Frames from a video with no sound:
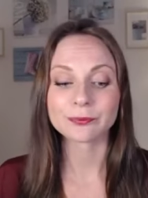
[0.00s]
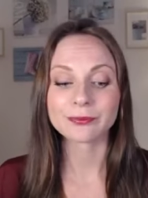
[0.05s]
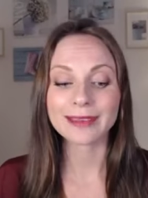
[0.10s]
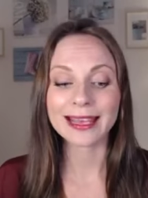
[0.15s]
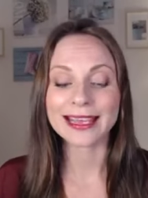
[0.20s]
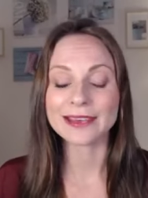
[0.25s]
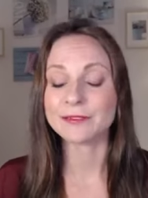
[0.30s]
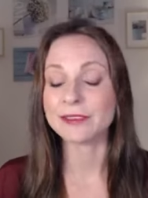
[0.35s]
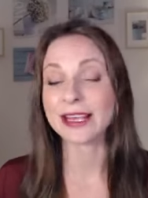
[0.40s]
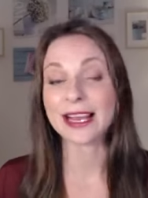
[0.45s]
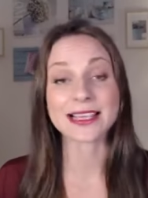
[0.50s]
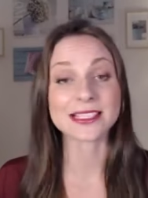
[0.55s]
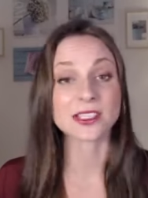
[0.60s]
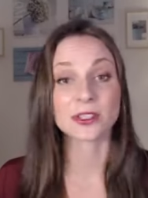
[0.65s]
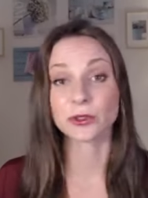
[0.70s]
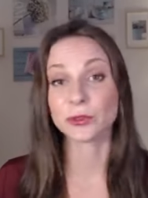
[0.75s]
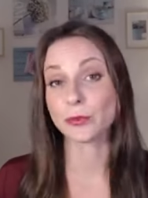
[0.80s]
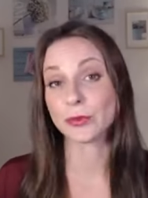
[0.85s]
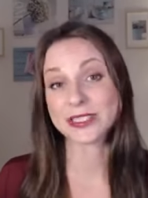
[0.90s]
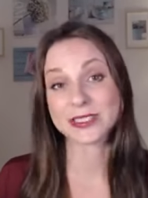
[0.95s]
and if it has to
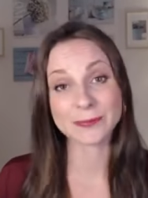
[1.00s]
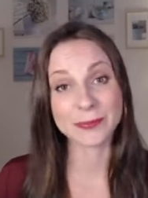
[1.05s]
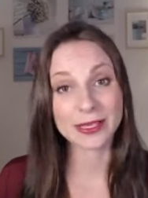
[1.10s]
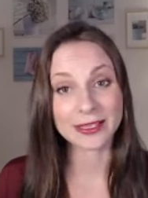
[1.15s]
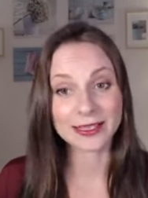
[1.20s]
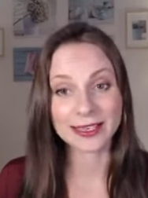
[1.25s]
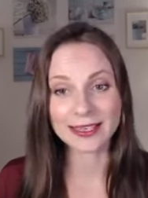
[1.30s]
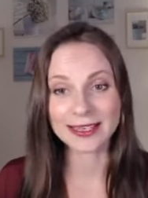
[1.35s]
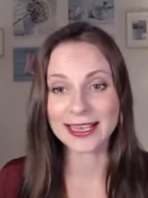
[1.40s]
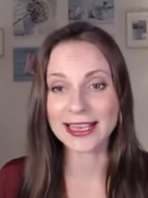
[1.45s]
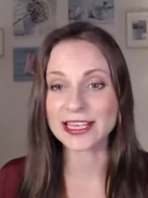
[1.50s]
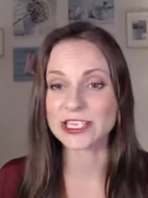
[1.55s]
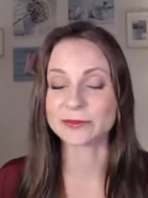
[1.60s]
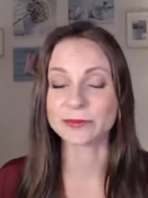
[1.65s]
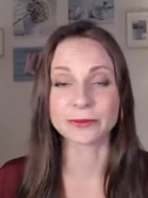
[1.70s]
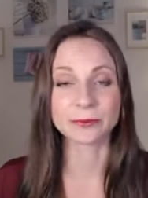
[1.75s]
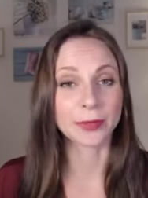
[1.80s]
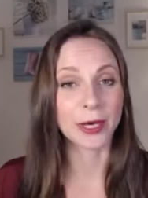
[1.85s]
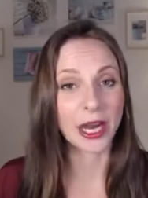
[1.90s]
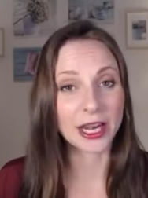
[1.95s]
do with speaking
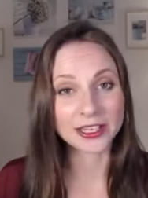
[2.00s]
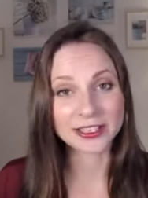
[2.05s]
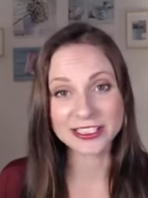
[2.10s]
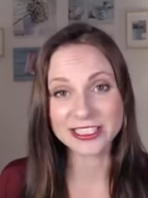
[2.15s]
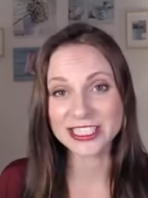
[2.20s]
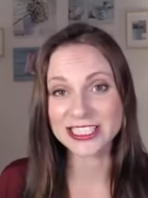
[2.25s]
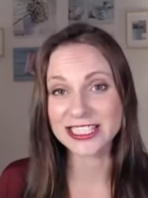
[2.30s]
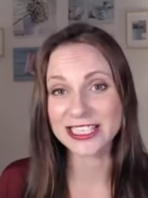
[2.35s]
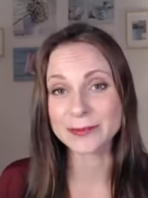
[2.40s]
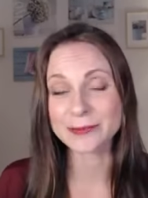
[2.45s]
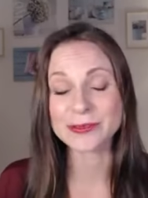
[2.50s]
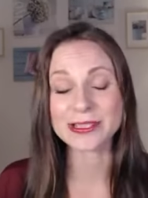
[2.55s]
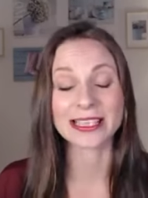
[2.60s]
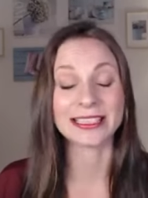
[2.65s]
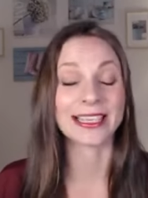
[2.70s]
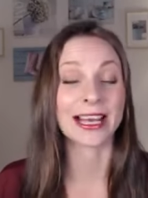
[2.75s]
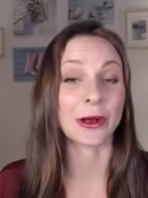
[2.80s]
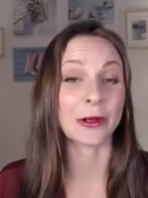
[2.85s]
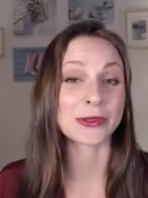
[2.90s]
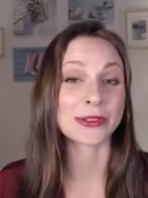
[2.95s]
engagement, partnerships,
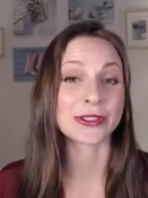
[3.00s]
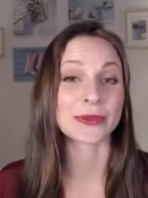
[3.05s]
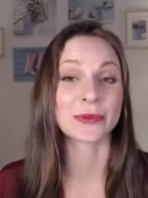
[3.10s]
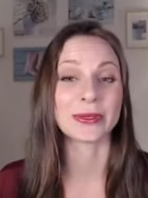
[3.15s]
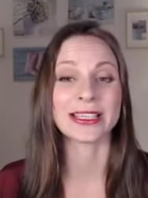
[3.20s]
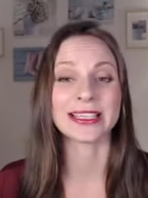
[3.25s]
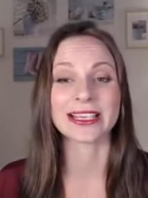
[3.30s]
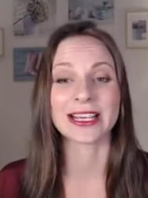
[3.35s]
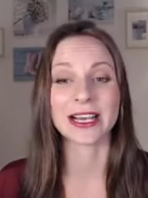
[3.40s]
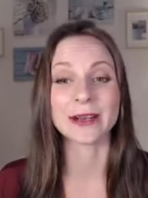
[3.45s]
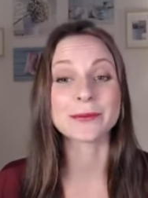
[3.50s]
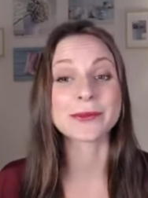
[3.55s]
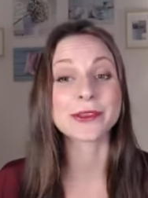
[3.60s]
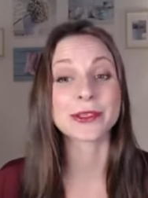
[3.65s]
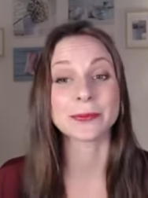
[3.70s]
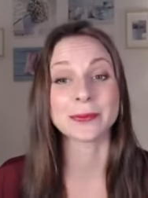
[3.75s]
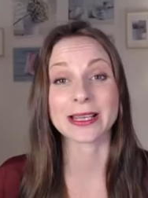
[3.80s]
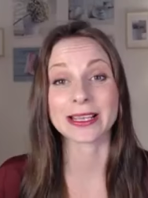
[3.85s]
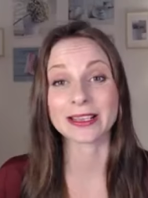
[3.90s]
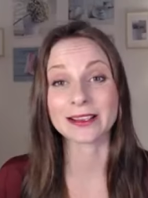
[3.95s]
and also when it comes
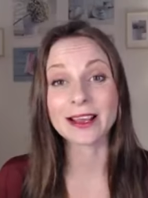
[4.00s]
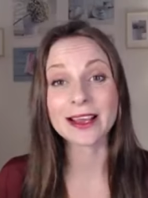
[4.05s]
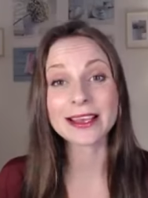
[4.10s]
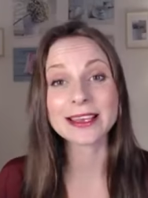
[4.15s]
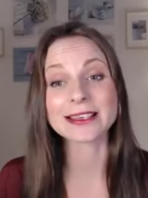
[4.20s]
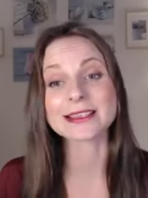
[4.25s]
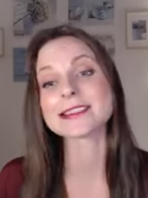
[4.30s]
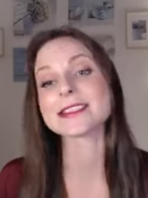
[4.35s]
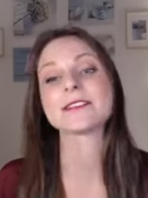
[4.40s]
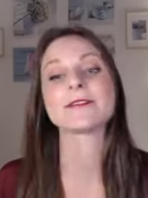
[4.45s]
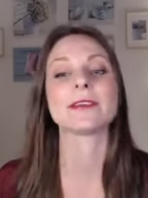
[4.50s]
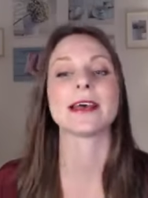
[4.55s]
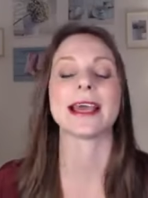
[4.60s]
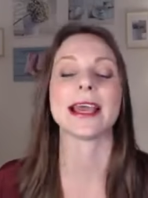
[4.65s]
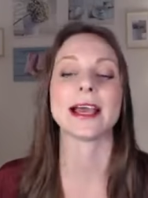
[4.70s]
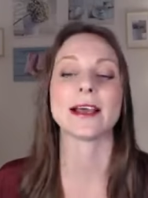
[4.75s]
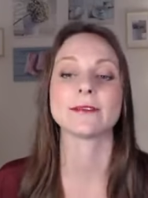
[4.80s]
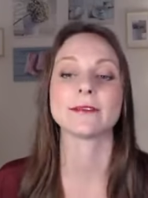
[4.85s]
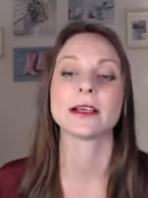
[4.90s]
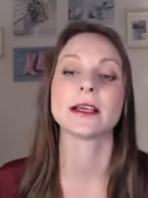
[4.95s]
to my clients, if I
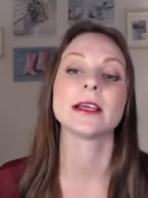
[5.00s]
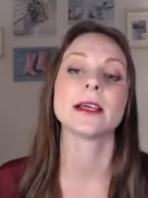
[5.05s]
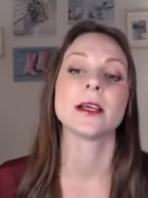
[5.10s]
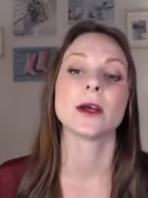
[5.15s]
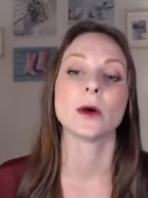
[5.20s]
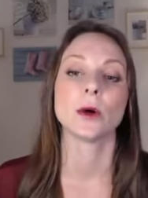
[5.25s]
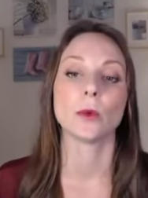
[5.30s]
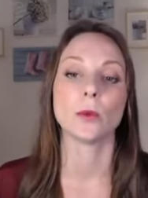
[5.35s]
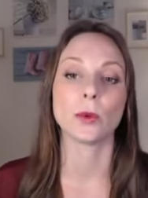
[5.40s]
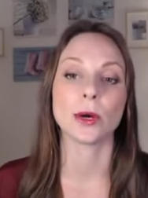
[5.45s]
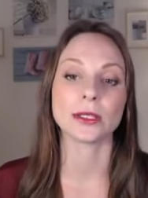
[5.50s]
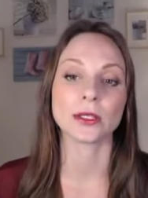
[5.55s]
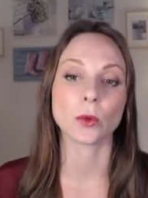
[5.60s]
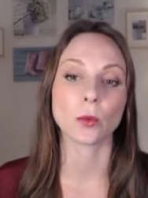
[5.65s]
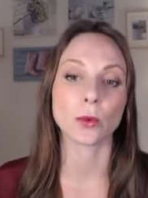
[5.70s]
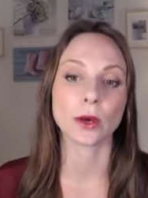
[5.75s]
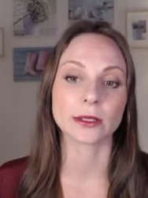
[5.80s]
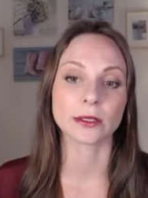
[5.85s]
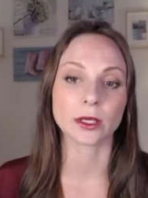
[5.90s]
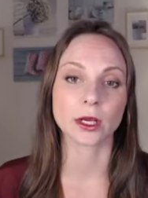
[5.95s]
have
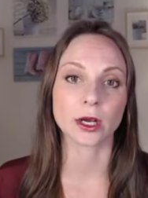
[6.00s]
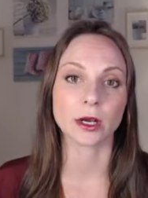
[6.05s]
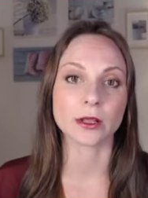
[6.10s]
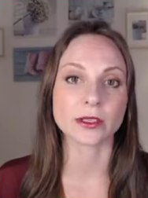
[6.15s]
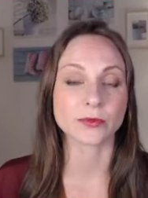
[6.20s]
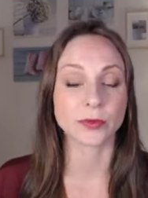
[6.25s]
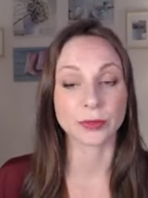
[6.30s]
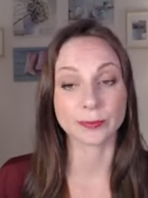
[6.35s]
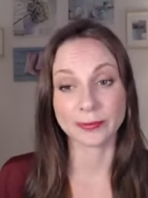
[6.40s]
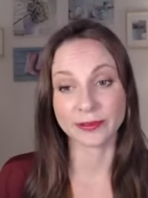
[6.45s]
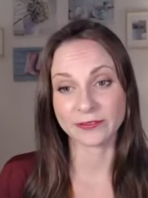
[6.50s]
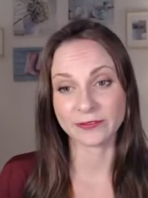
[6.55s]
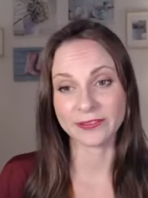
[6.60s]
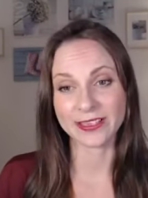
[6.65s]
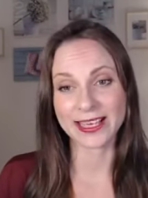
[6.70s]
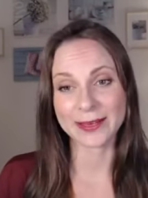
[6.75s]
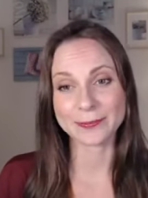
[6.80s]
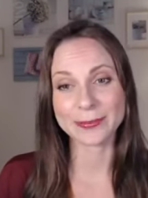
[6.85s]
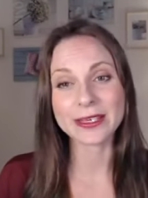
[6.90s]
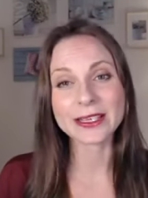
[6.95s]
one-on-one calls with my
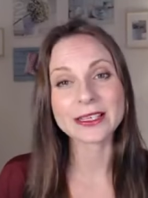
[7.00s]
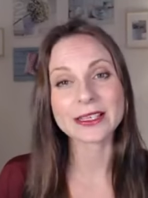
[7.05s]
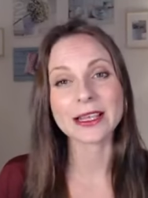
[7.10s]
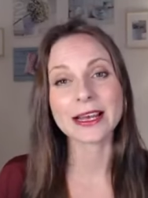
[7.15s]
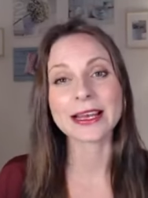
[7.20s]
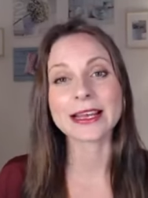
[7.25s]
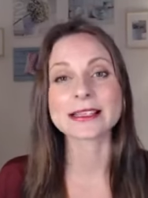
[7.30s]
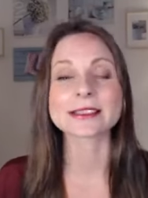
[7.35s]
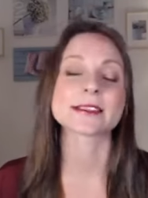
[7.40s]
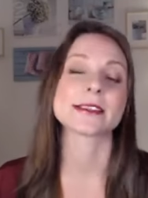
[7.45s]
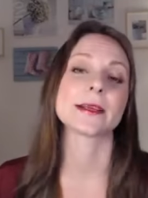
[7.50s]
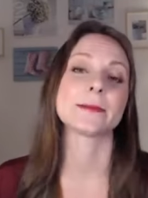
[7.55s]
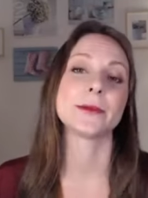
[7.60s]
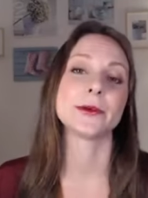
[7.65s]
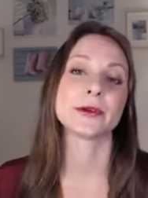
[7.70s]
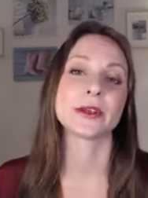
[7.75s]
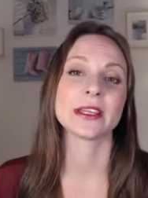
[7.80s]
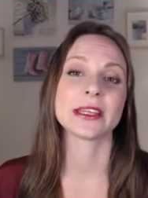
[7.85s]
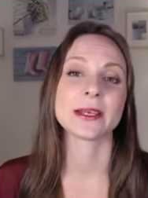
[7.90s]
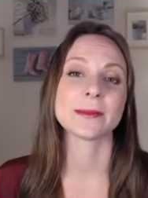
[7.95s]
VIP clients, they're
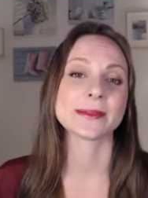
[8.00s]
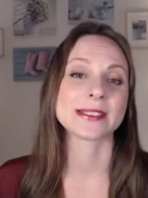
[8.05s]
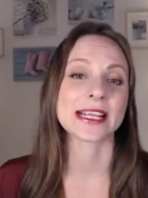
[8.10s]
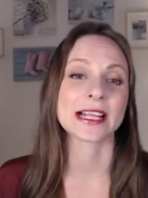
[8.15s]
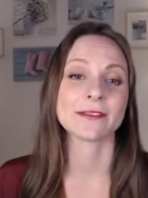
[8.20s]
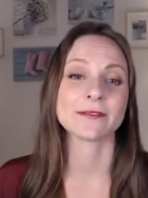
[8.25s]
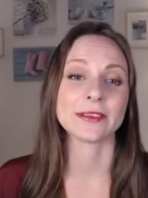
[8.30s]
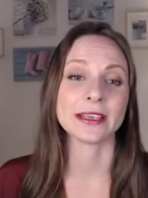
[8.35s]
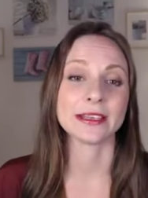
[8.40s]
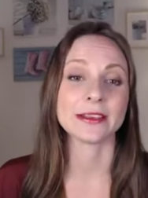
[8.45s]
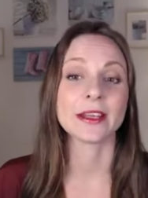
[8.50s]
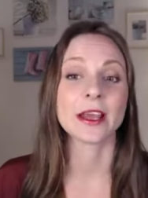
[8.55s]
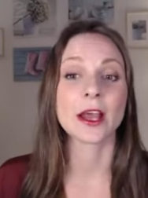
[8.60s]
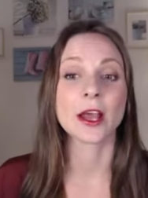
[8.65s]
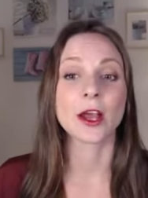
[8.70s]
booking themselves in